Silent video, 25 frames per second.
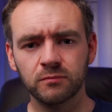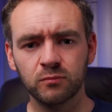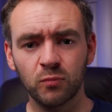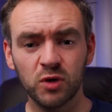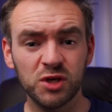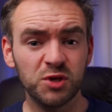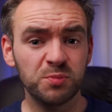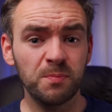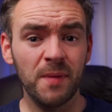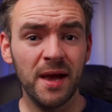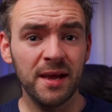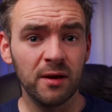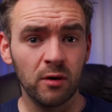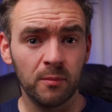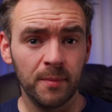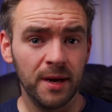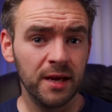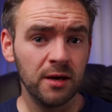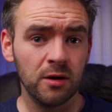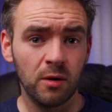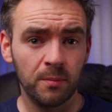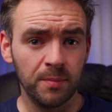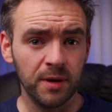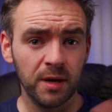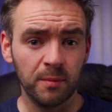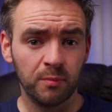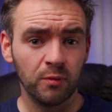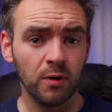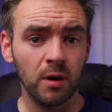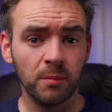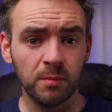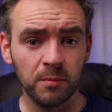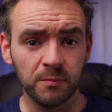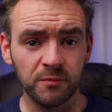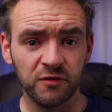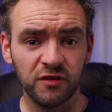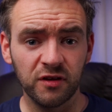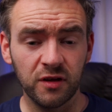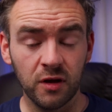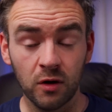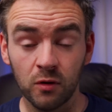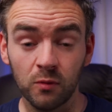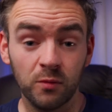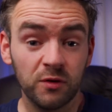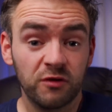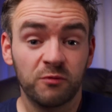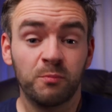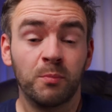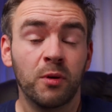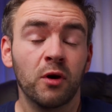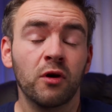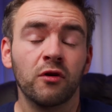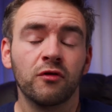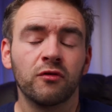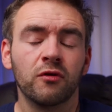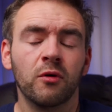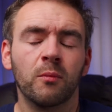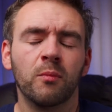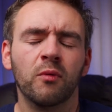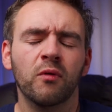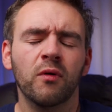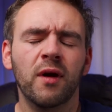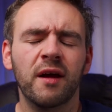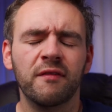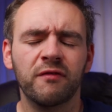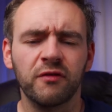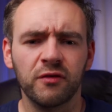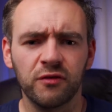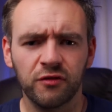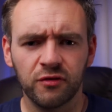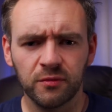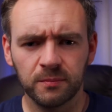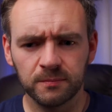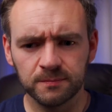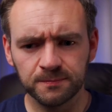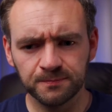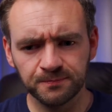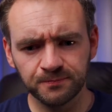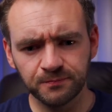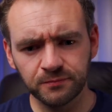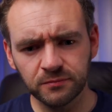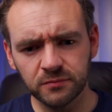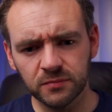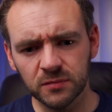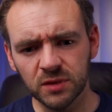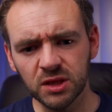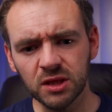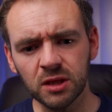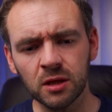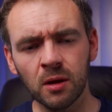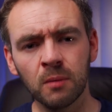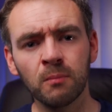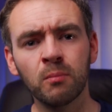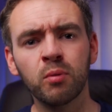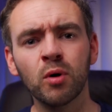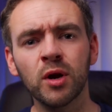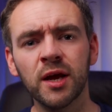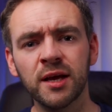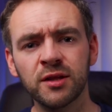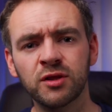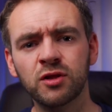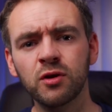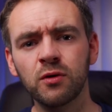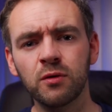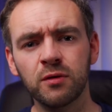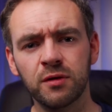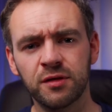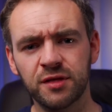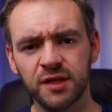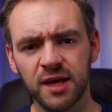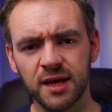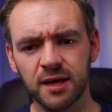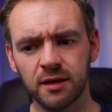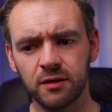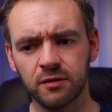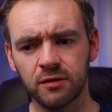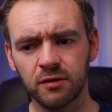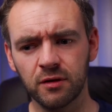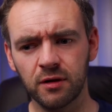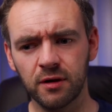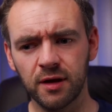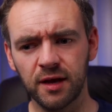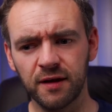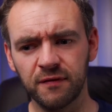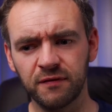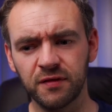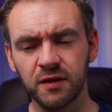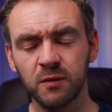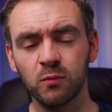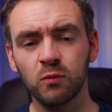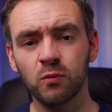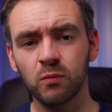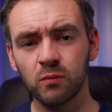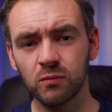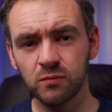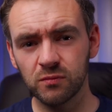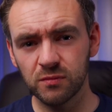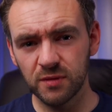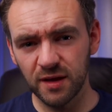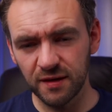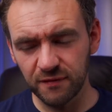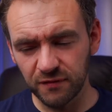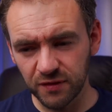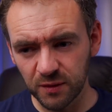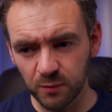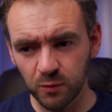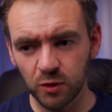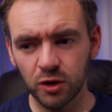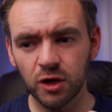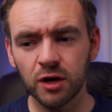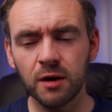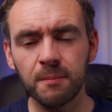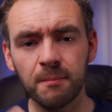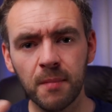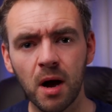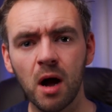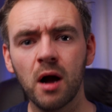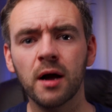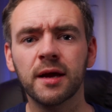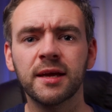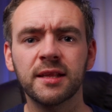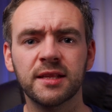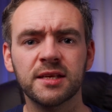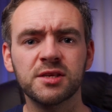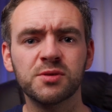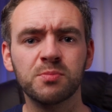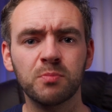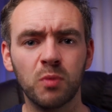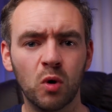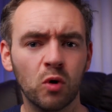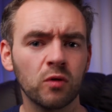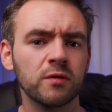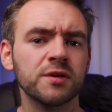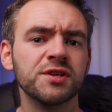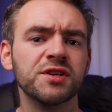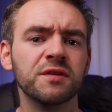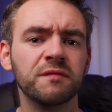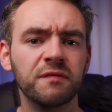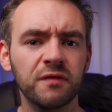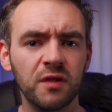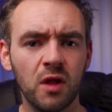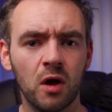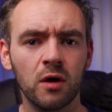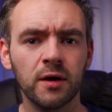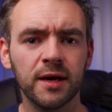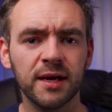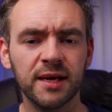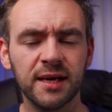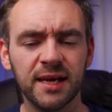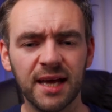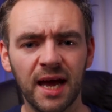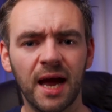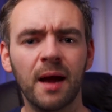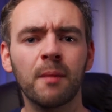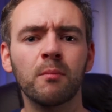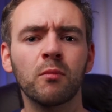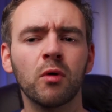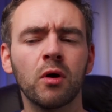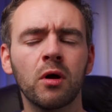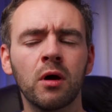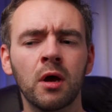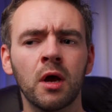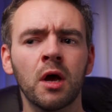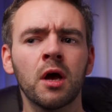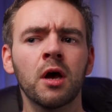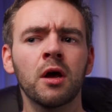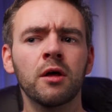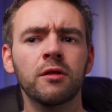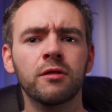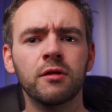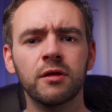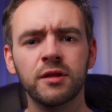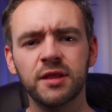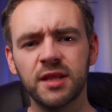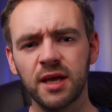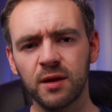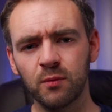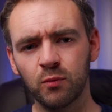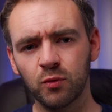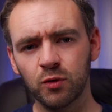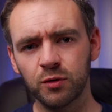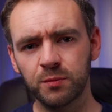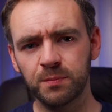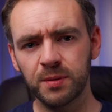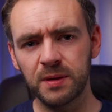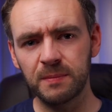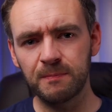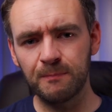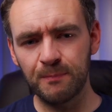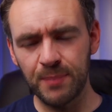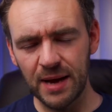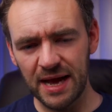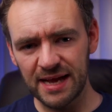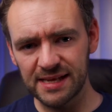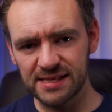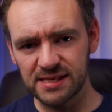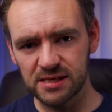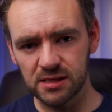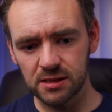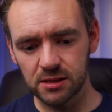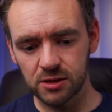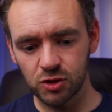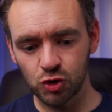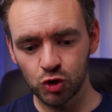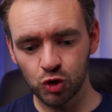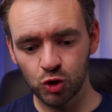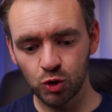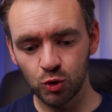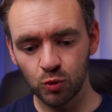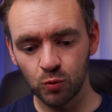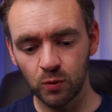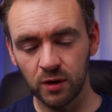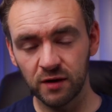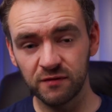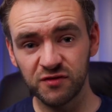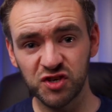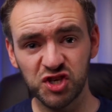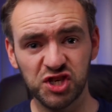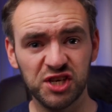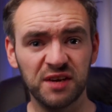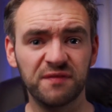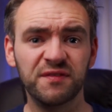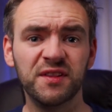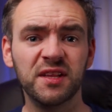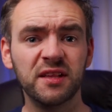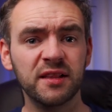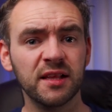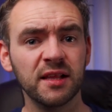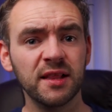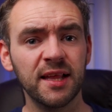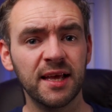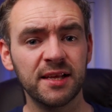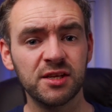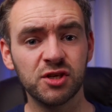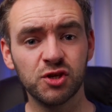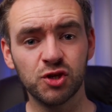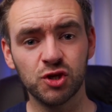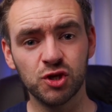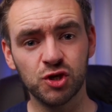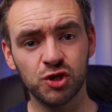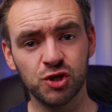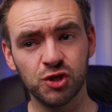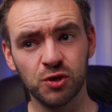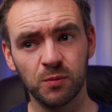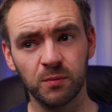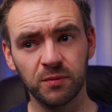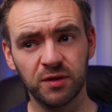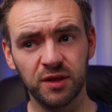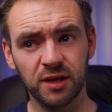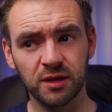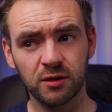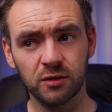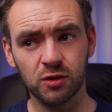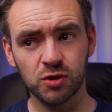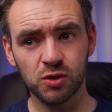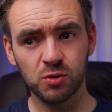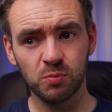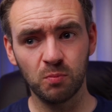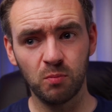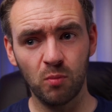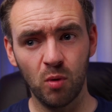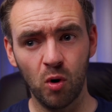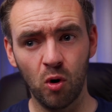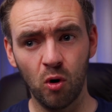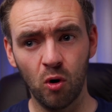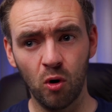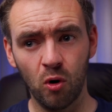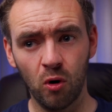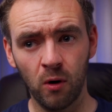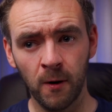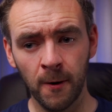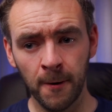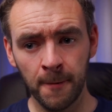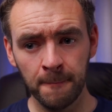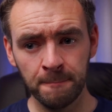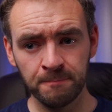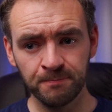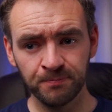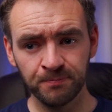Which may or may not be a problem to you, it's personal preference. But I do think that if they were going to market this more as a vlogging camera, that they would be better to have shifted the lens to something that's more